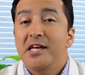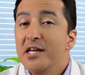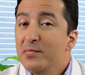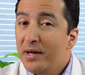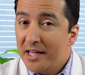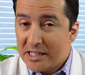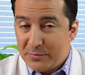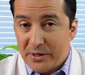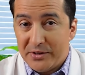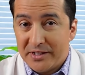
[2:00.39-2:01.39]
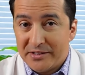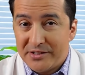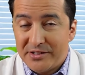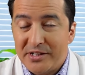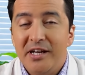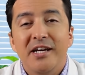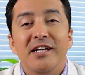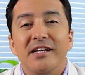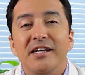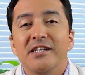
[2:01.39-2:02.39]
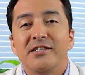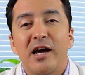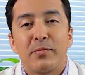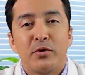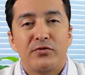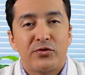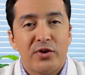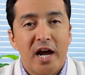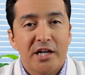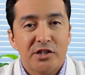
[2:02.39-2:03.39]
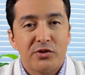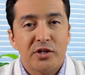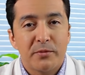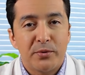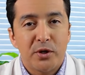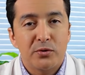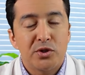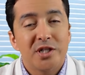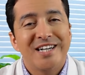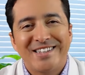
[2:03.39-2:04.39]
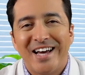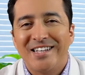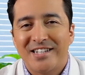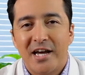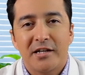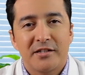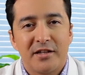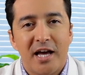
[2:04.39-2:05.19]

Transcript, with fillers: In my experience, this type of reactionary approach does not